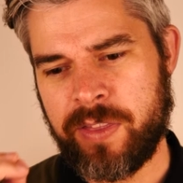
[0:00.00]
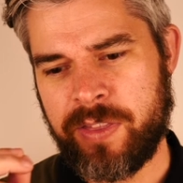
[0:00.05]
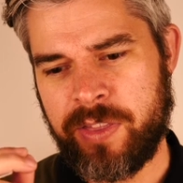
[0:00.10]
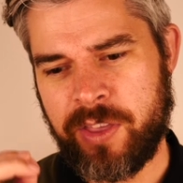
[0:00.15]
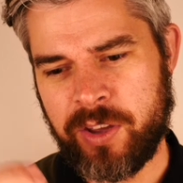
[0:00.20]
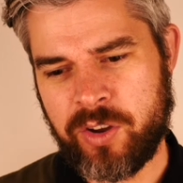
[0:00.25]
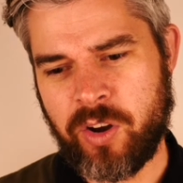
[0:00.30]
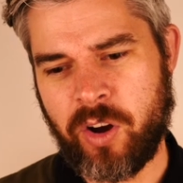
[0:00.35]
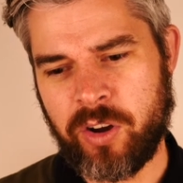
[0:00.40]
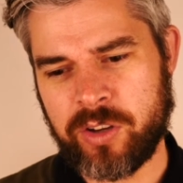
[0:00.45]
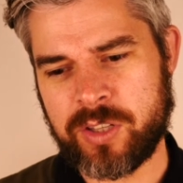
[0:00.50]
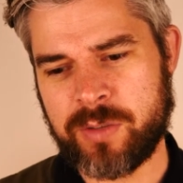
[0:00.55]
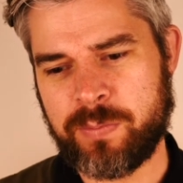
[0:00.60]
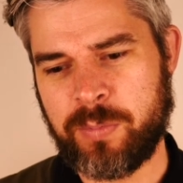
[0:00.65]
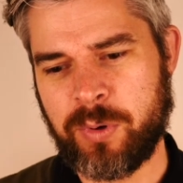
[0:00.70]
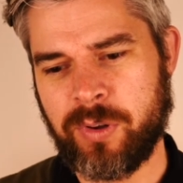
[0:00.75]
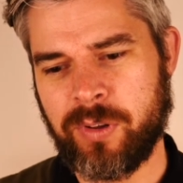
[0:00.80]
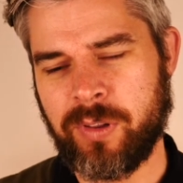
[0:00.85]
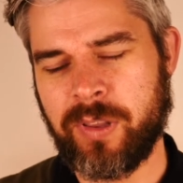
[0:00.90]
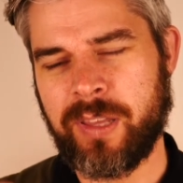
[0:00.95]
The
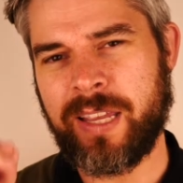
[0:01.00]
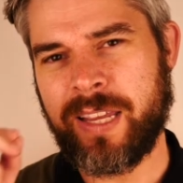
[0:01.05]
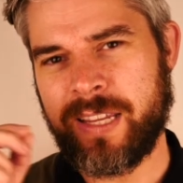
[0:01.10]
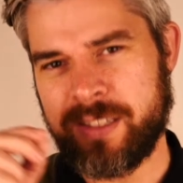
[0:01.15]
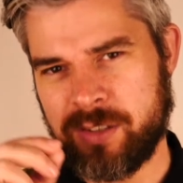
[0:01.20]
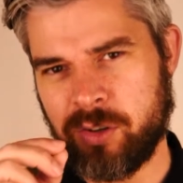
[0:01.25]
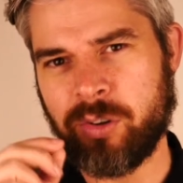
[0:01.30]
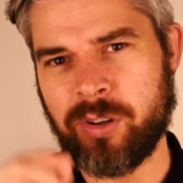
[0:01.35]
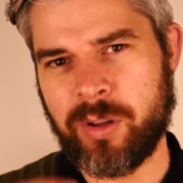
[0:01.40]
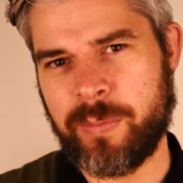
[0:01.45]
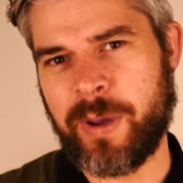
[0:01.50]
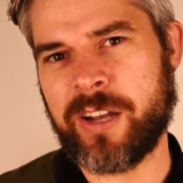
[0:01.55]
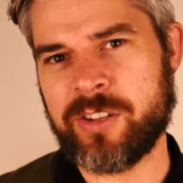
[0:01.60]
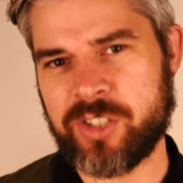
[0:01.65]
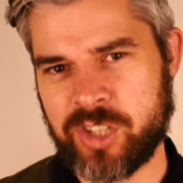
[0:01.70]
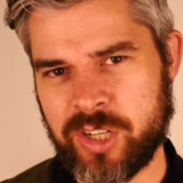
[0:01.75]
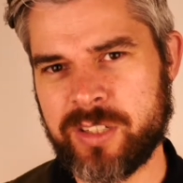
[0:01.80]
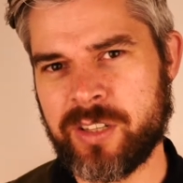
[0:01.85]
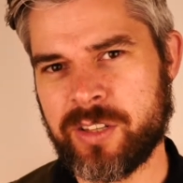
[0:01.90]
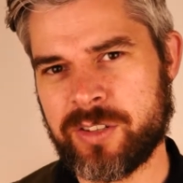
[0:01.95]
gospel is all about
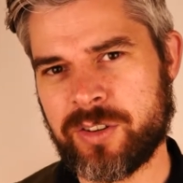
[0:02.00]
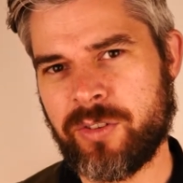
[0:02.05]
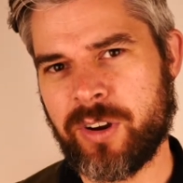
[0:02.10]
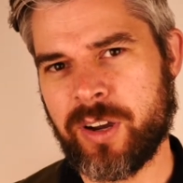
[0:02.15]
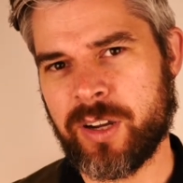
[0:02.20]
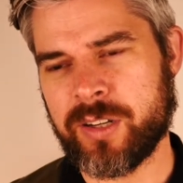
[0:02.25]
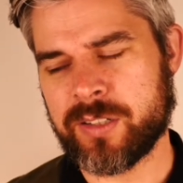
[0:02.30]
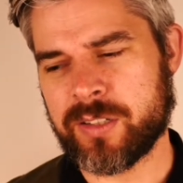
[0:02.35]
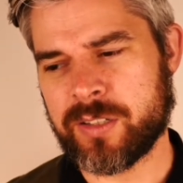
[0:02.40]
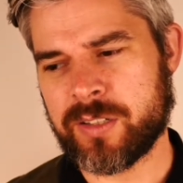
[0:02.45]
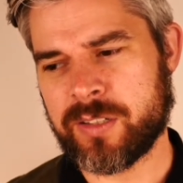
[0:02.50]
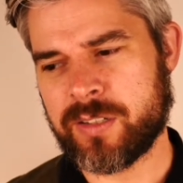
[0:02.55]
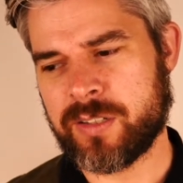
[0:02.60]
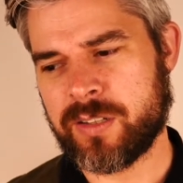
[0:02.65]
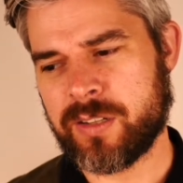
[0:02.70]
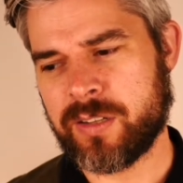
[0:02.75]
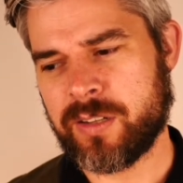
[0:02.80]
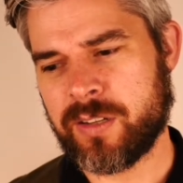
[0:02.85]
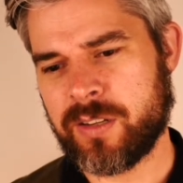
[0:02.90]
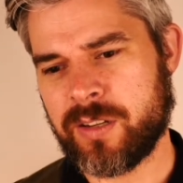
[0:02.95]
Jesus Christ.